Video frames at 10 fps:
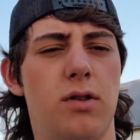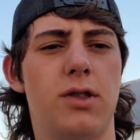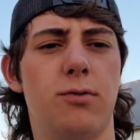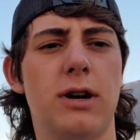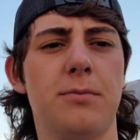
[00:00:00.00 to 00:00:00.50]

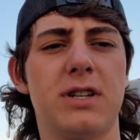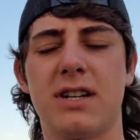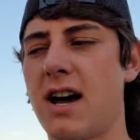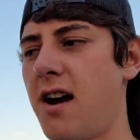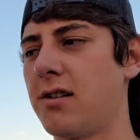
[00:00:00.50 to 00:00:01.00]
The rims and
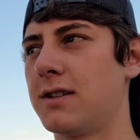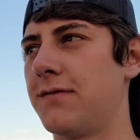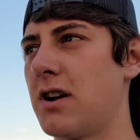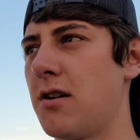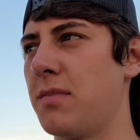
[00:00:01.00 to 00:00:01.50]
tires
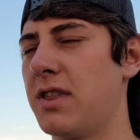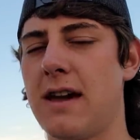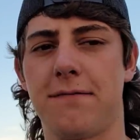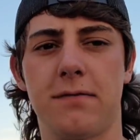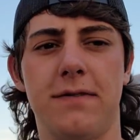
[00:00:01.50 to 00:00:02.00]
from the
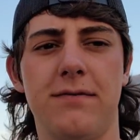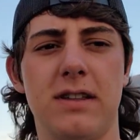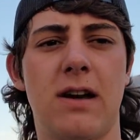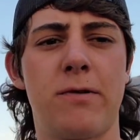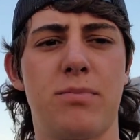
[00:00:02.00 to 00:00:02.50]
F-150
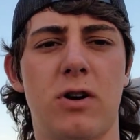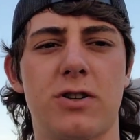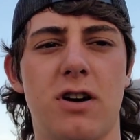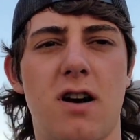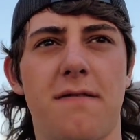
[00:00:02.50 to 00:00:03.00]
that we burnt
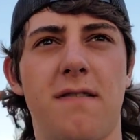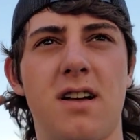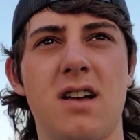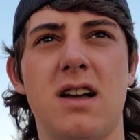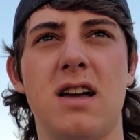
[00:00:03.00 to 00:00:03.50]
off
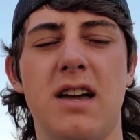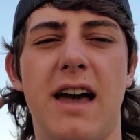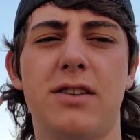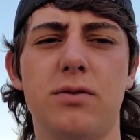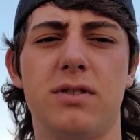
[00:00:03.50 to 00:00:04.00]

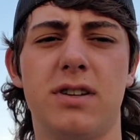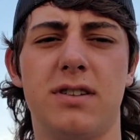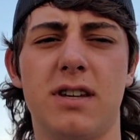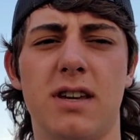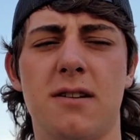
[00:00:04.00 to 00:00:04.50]
at
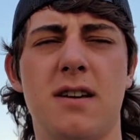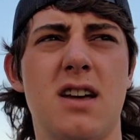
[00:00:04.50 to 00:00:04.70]
UCC,